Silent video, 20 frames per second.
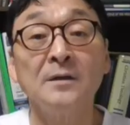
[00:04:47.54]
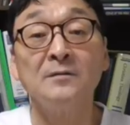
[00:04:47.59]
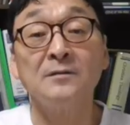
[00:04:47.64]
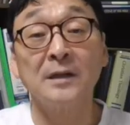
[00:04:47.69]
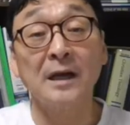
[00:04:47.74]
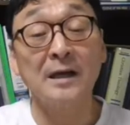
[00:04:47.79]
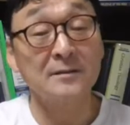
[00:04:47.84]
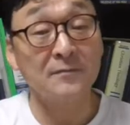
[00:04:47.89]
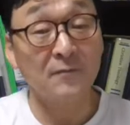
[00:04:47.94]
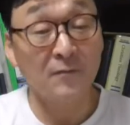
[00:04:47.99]

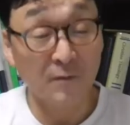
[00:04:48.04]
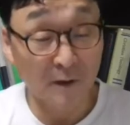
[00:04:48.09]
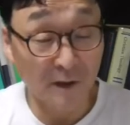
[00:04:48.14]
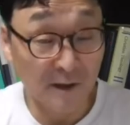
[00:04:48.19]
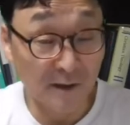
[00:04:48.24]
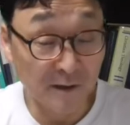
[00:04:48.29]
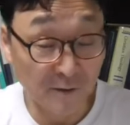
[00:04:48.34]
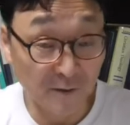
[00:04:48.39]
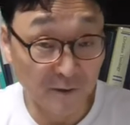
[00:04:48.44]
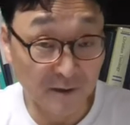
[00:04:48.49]
That's a
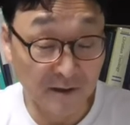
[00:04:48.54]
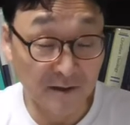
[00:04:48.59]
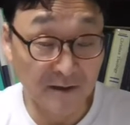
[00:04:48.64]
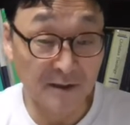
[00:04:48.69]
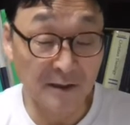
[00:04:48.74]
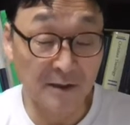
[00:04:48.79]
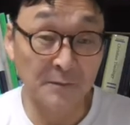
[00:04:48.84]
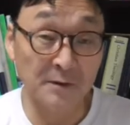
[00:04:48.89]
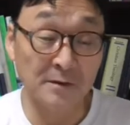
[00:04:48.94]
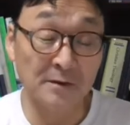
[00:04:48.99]
very interesting
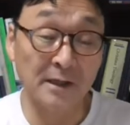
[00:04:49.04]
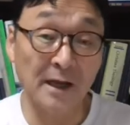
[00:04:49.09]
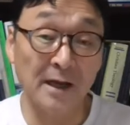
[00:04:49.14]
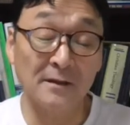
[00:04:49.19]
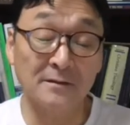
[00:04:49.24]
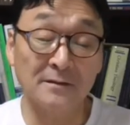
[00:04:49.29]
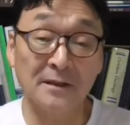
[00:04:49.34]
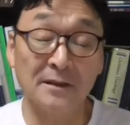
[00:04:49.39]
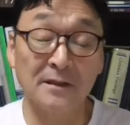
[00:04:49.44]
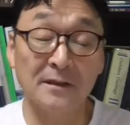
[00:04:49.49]
statement.
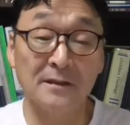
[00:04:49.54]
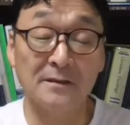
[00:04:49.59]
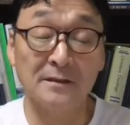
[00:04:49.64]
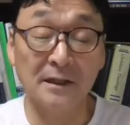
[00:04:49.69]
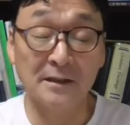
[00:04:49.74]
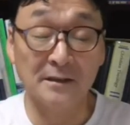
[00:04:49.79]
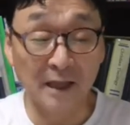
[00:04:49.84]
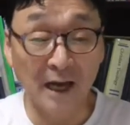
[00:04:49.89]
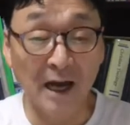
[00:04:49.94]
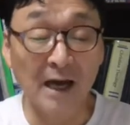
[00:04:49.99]
Now, the,
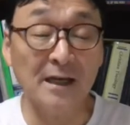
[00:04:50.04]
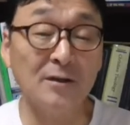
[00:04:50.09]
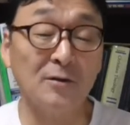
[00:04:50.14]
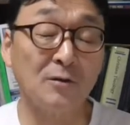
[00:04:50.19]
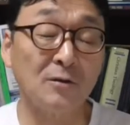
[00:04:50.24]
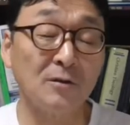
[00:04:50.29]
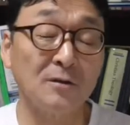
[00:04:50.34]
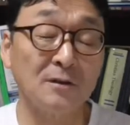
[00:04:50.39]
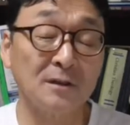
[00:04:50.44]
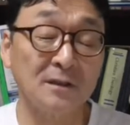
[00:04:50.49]
the
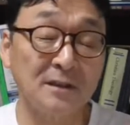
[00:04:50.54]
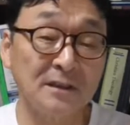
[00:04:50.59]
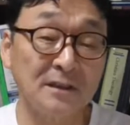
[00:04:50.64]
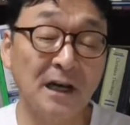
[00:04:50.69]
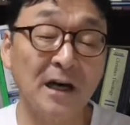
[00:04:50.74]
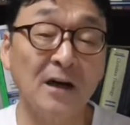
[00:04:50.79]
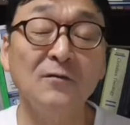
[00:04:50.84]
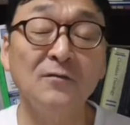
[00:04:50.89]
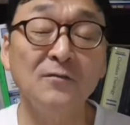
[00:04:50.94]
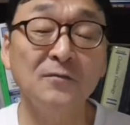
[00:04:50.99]
title,
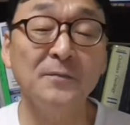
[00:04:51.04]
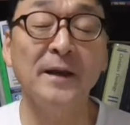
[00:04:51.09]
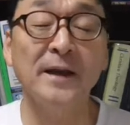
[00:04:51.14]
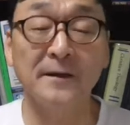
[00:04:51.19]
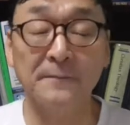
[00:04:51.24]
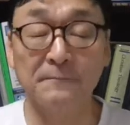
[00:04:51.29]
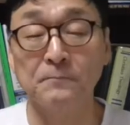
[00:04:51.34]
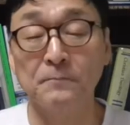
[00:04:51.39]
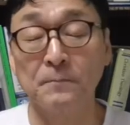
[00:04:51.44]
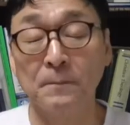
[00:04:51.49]
Son of
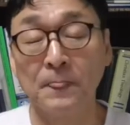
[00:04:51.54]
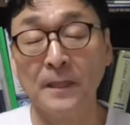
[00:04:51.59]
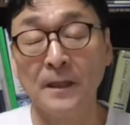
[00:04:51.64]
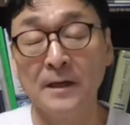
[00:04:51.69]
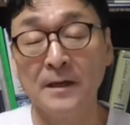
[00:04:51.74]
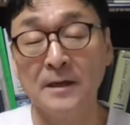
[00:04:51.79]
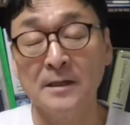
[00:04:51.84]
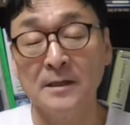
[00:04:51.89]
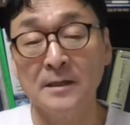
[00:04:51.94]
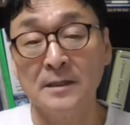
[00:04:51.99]
Man,
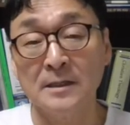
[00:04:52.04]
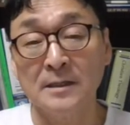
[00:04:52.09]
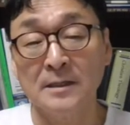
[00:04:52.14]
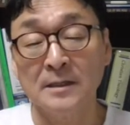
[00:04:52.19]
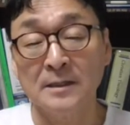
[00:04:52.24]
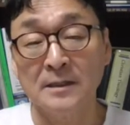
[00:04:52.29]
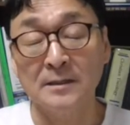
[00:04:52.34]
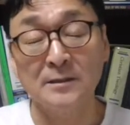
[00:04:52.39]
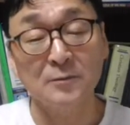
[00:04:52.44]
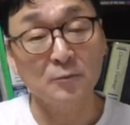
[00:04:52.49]

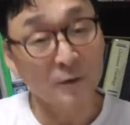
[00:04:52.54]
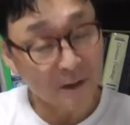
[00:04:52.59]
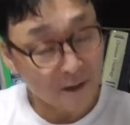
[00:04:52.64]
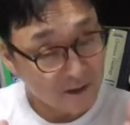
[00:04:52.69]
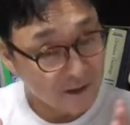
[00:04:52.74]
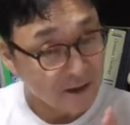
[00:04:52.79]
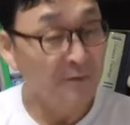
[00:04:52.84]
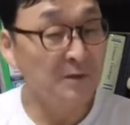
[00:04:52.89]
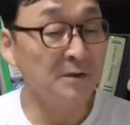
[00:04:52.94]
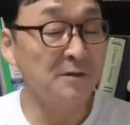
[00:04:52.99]
is really
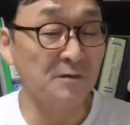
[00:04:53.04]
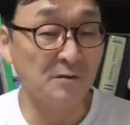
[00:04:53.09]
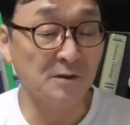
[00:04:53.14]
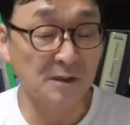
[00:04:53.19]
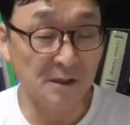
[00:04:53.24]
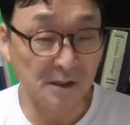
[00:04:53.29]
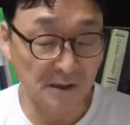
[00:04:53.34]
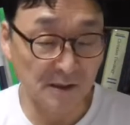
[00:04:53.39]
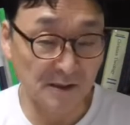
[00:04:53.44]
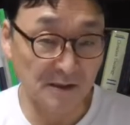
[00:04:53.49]
given to
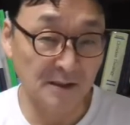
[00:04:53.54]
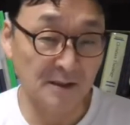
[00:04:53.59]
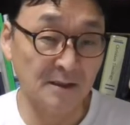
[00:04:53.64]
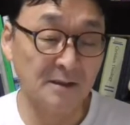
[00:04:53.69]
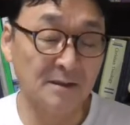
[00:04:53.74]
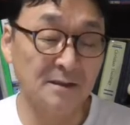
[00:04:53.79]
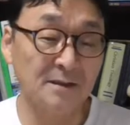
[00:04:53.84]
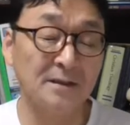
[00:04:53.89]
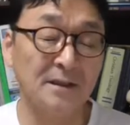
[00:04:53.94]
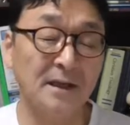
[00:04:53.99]

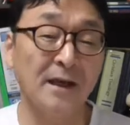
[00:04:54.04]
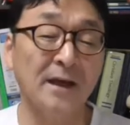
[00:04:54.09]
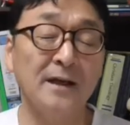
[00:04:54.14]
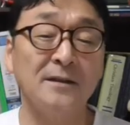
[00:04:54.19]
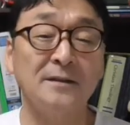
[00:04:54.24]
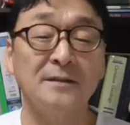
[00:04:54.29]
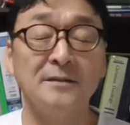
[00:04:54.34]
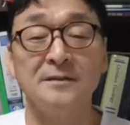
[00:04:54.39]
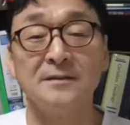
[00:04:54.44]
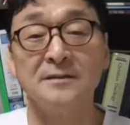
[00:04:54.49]
Jesus,
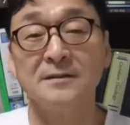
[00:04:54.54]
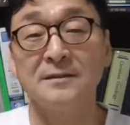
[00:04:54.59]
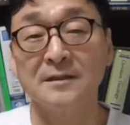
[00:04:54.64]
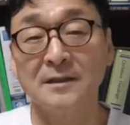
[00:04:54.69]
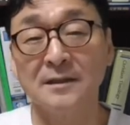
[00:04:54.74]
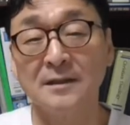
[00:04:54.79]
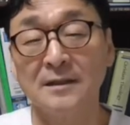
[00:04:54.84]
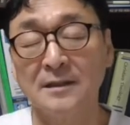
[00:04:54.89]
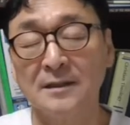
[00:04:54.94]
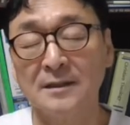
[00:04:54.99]
and
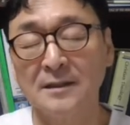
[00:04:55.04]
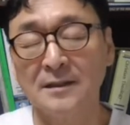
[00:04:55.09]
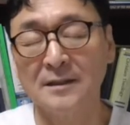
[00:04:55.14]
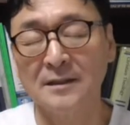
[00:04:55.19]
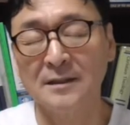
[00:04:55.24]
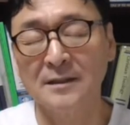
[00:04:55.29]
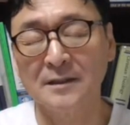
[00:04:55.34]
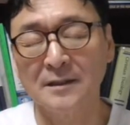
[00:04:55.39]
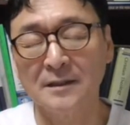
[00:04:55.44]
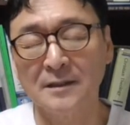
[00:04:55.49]

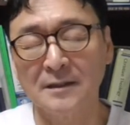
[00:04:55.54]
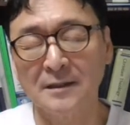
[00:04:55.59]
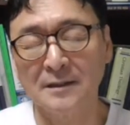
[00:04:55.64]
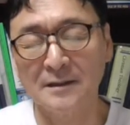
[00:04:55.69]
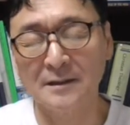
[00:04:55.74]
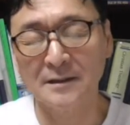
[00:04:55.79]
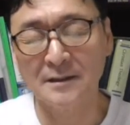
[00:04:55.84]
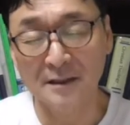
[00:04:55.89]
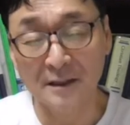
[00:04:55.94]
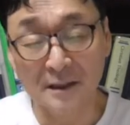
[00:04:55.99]

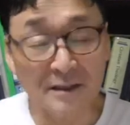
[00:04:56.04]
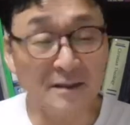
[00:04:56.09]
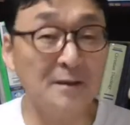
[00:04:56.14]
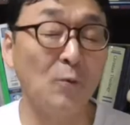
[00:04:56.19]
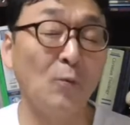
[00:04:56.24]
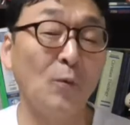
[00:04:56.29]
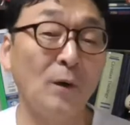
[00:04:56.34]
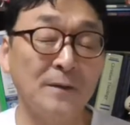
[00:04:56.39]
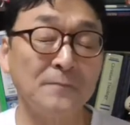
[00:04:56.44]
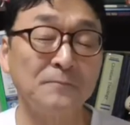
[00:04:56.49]
uh, he's the
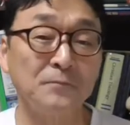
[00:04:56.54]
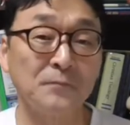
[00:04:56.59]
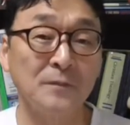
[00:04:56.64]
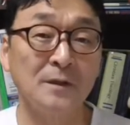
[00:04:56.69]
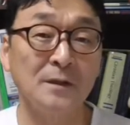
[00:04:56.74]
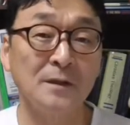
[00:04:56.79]
one,